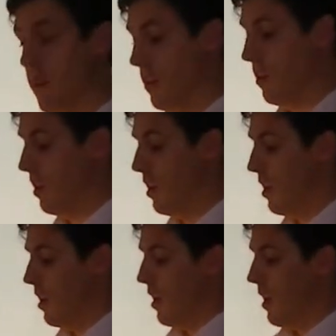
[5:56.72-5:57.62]
And
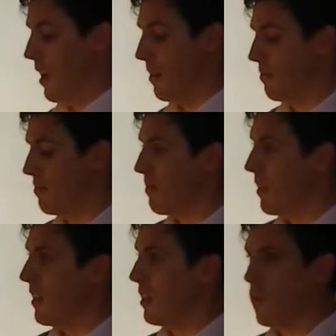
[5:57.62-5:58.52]
that's why a
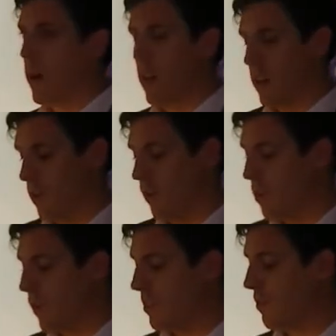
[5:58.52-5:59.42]
request for
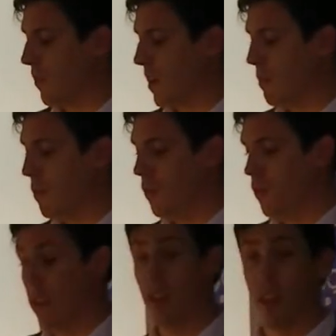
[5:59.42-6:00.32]
input,
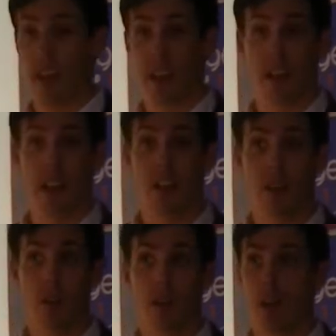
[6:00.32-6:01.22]
including all
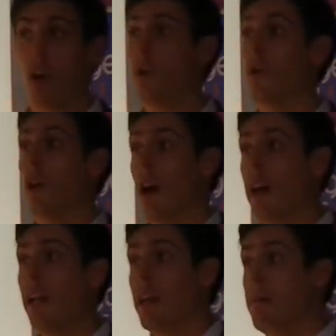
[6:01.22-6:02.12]
highly ambitious
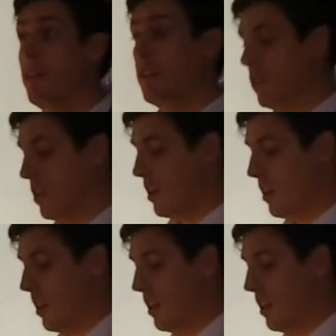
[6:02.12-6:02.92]
IDs, is always